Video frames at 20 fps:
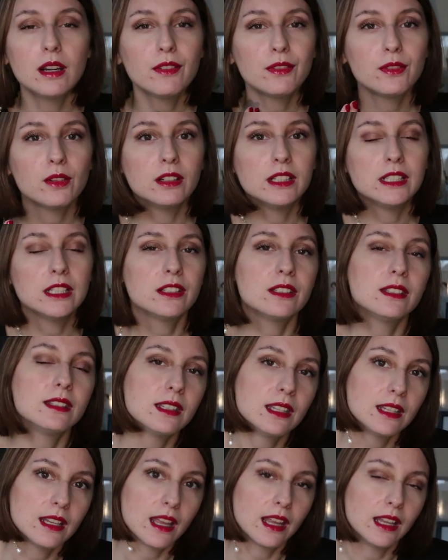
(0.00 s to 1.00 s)
if you're
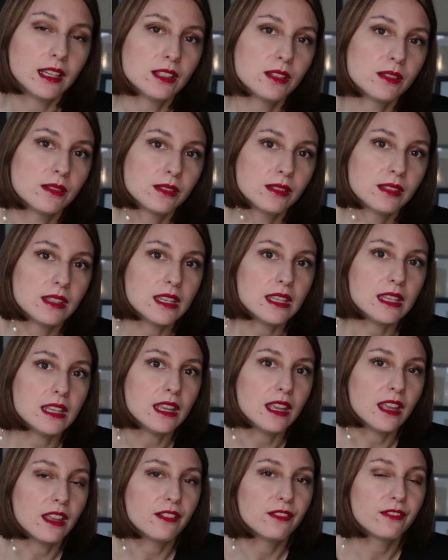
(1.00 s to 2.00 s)
interested and to see
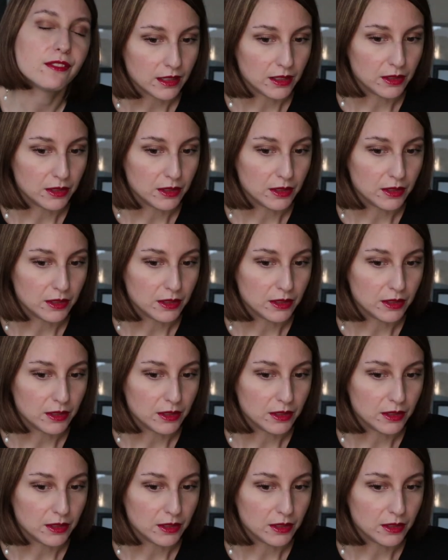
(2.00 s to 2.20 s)
if